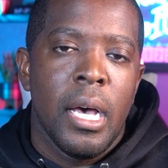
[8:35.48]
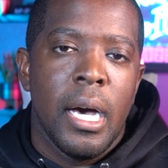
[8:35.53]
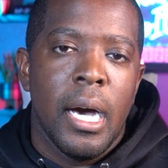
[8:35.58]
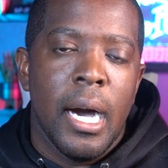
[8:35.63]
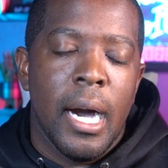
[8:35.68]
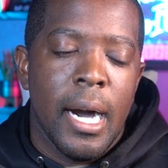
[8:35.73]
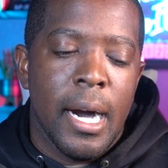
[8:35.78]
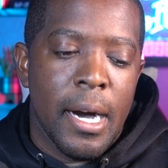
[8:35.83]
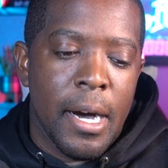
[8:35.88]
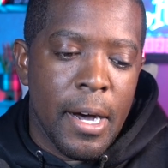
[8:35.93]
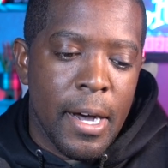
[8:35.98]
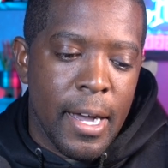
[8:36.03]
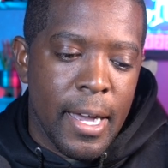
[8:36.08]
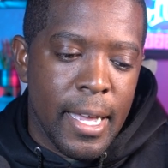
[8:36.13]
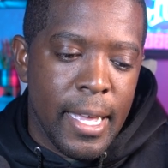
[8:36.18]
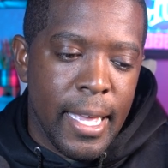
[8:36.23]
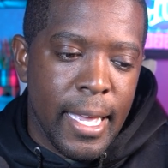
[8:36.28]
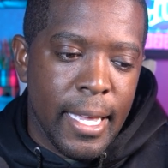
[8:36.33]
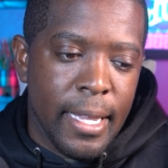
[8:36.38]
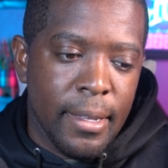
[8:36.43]

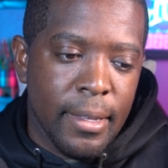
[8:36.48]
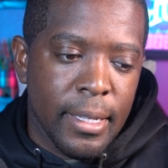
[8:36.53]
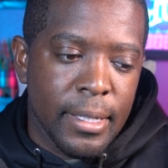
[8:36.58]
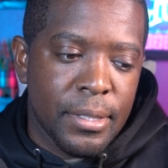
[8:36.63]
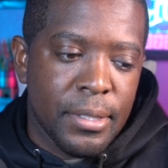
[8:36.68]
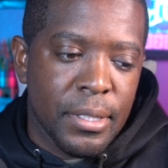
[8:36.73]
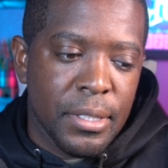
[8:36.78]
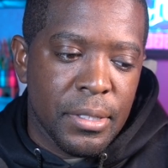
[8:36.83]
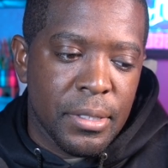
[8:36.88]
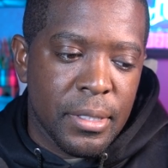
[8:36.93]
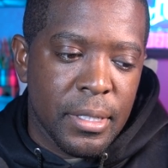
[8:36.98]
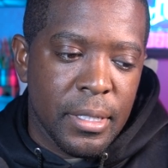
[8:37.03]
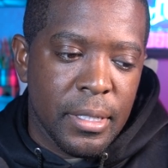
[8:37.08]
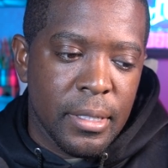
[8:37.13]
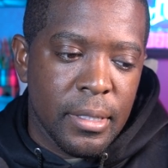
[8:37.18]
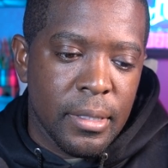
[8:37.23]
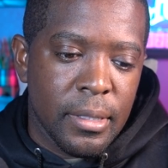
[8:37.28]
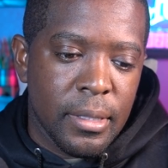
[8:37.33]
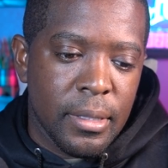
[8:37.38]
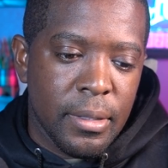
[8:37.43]
Uh, and this is
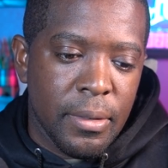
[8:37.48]
the